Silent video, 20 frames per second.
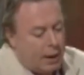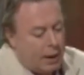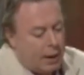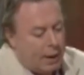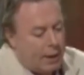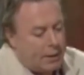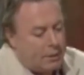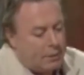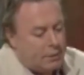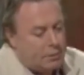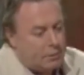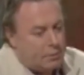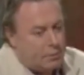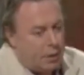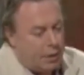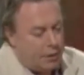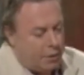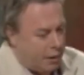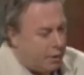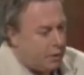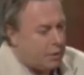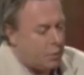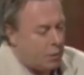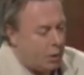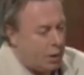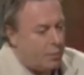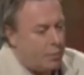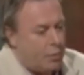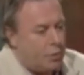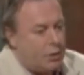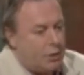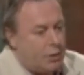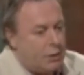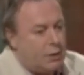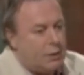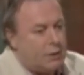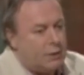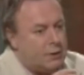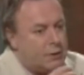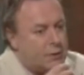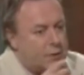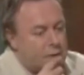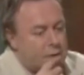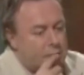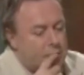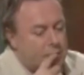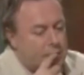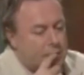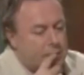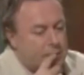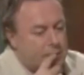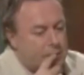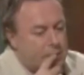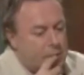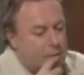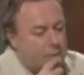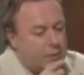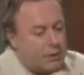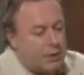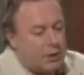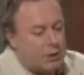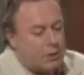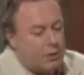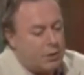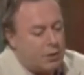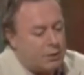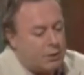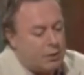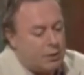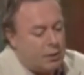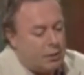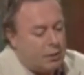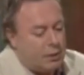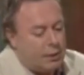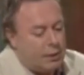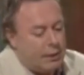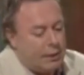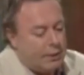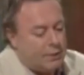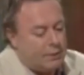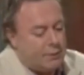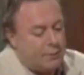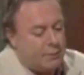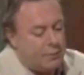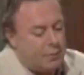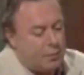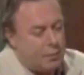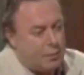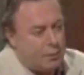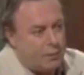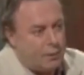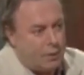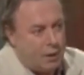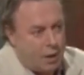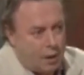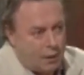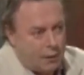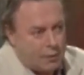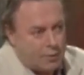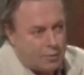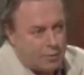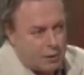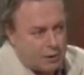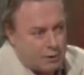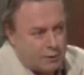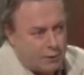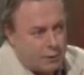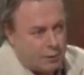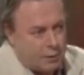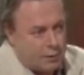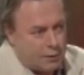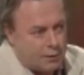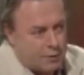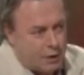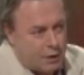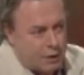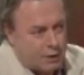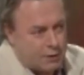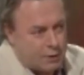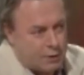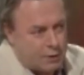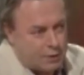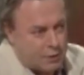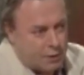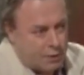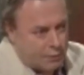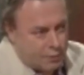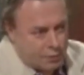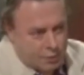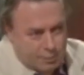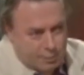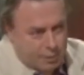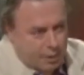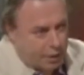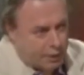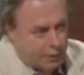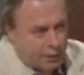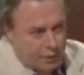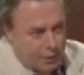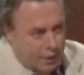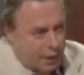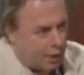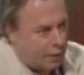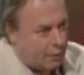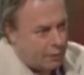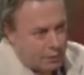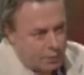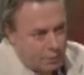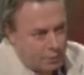I think the way I put it is to say that homosexuality is a form of love as well as a form of sex, and deserves respect in that